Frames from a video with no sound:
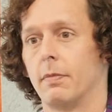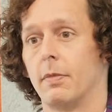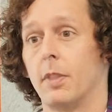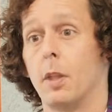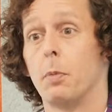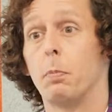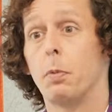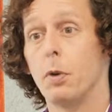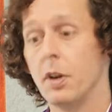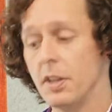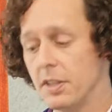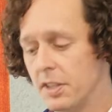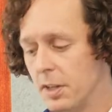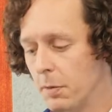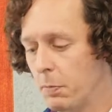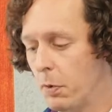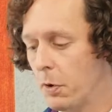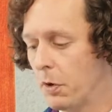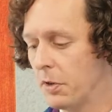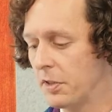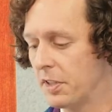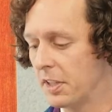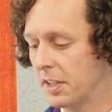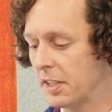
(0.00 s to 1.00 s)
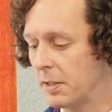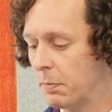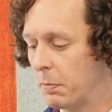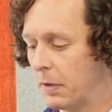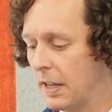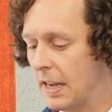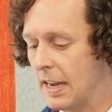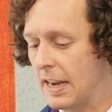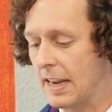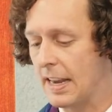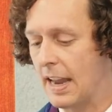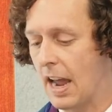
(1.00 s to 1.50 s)
The principles
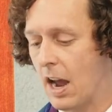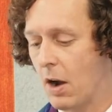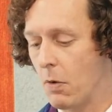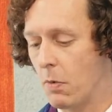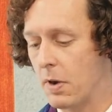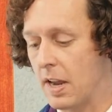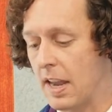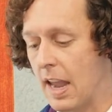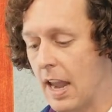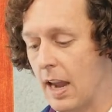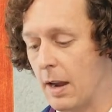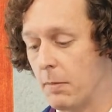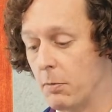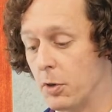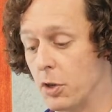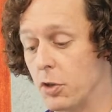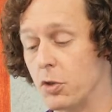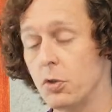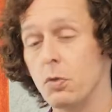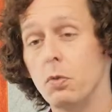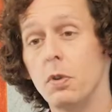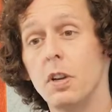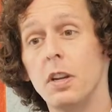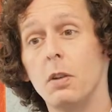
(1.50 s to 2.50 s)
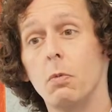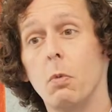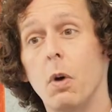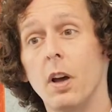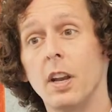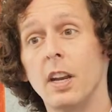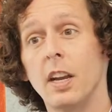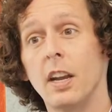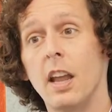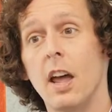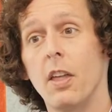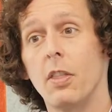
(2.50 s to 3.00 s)
explain how we aim to treat
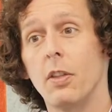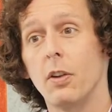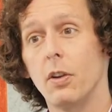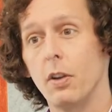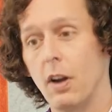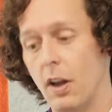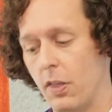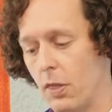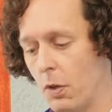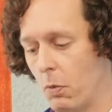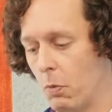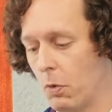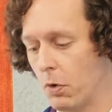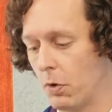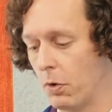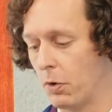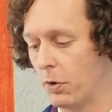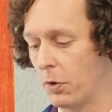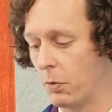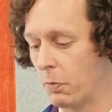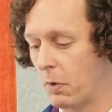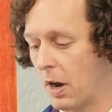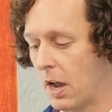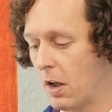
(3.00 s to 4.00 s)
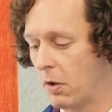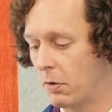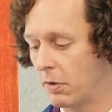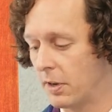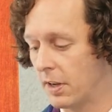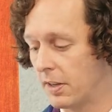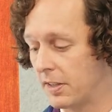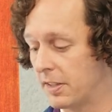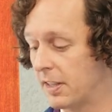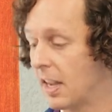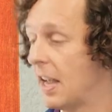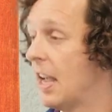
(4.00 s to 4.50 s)
one another and the world around
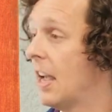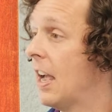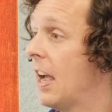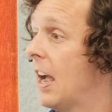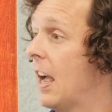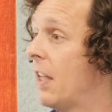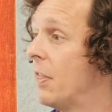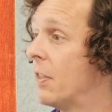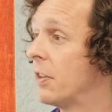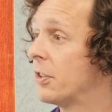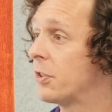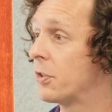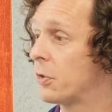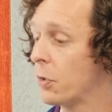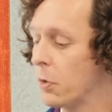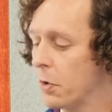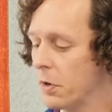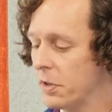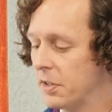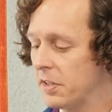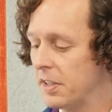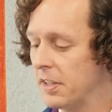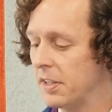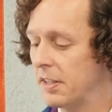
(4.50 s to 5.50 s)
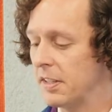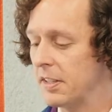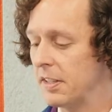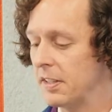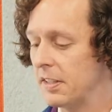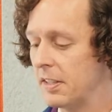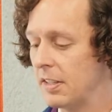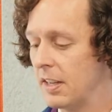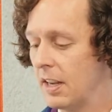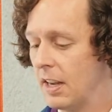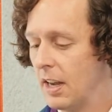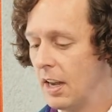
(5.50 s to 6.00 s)
us, and the
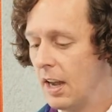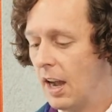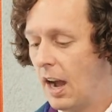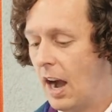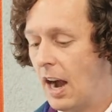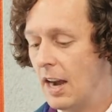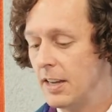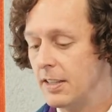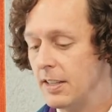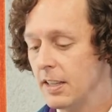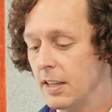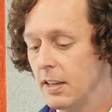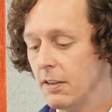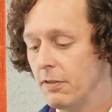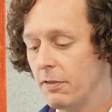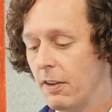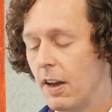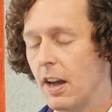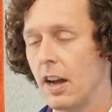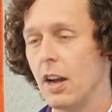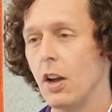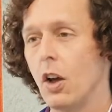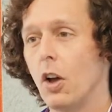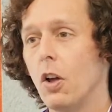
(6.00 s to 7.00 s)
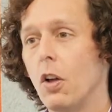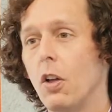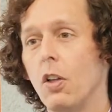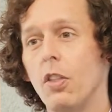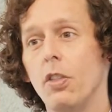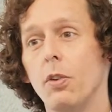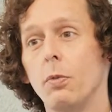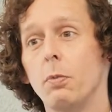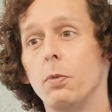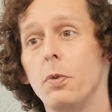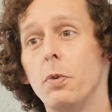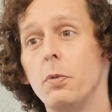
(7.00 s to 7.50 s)
sources identify all
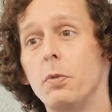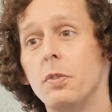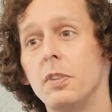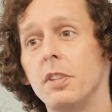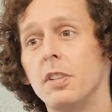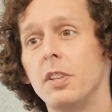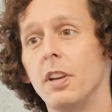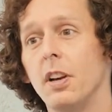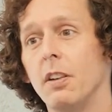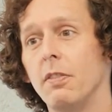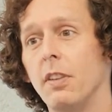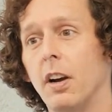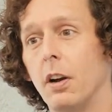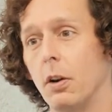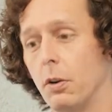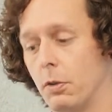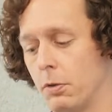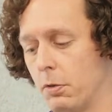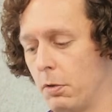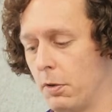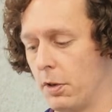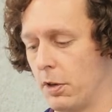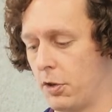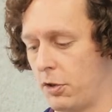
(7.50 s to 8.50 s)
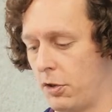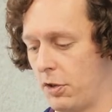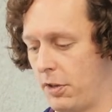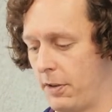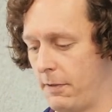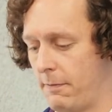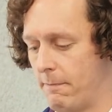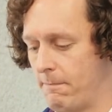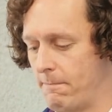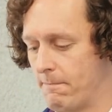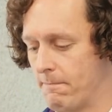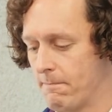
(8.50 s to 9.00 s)
the roots of our
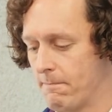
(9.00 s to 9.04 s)
tradition.